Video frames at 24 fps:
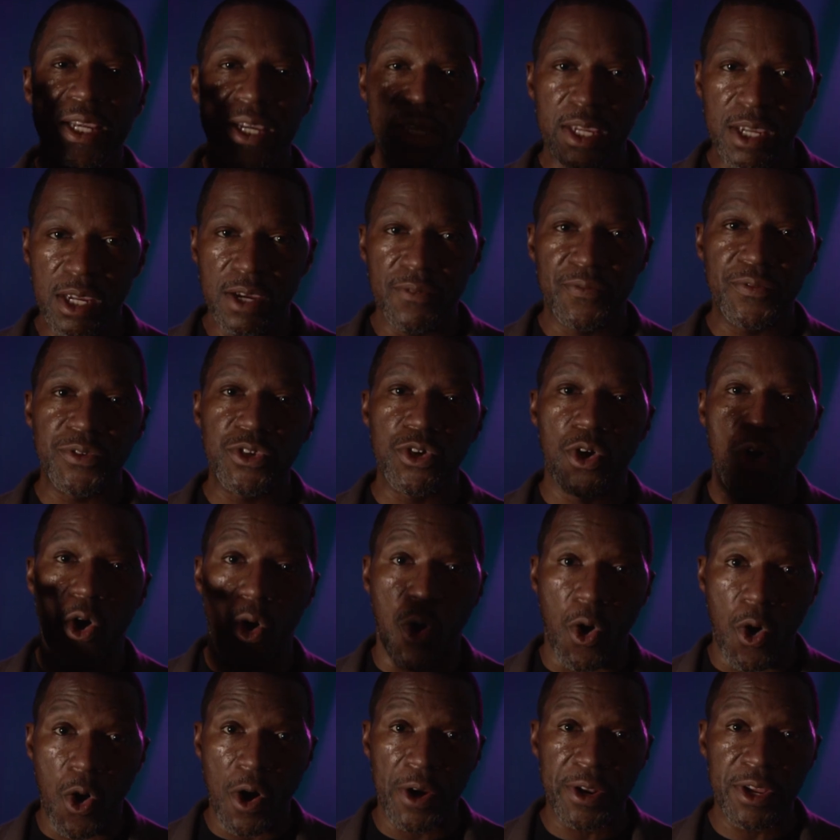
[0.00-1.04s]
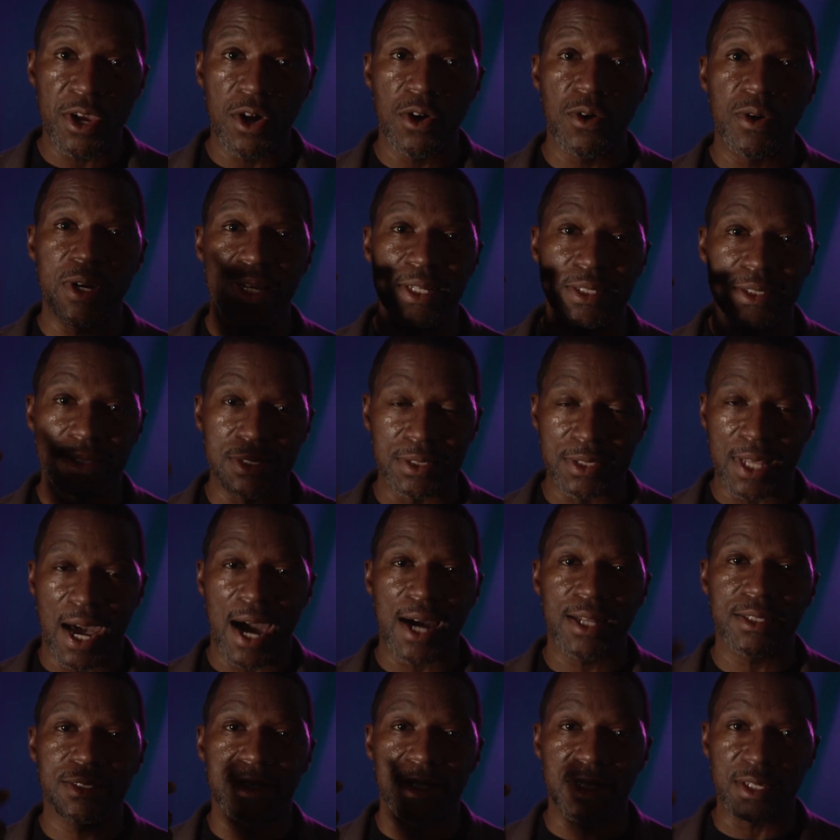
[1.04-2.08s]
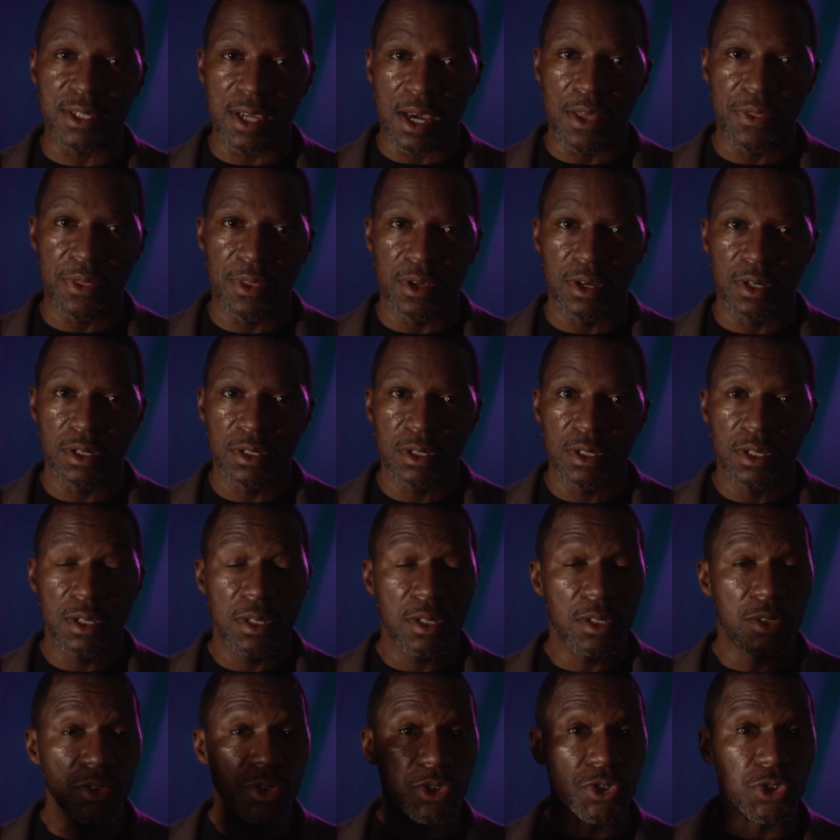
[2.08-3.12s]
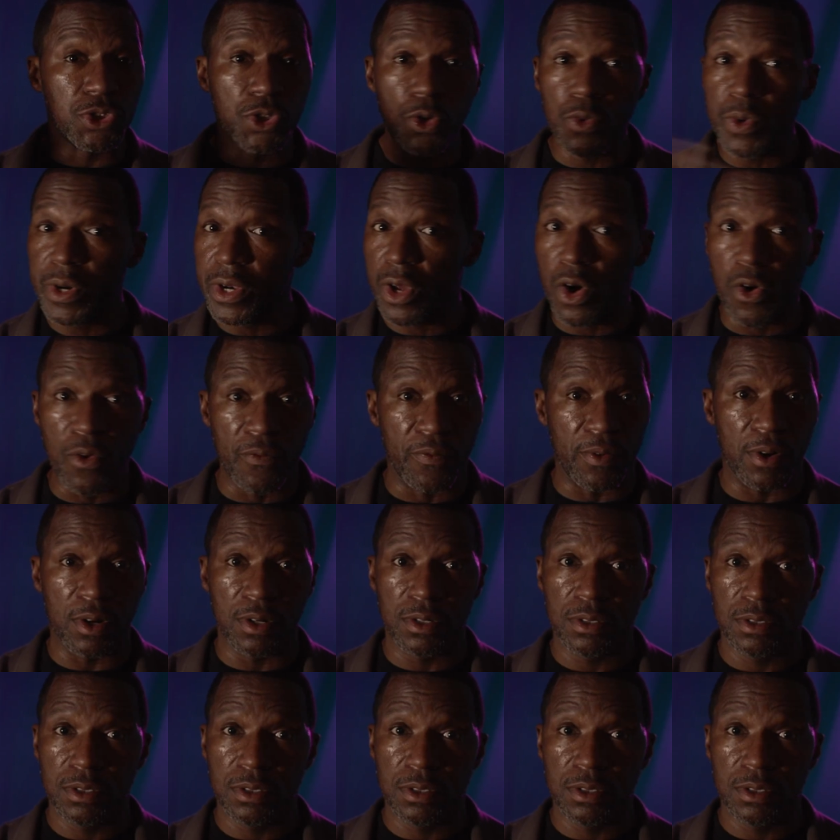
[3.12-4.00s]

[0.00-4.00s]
If your audio is not together, do it over.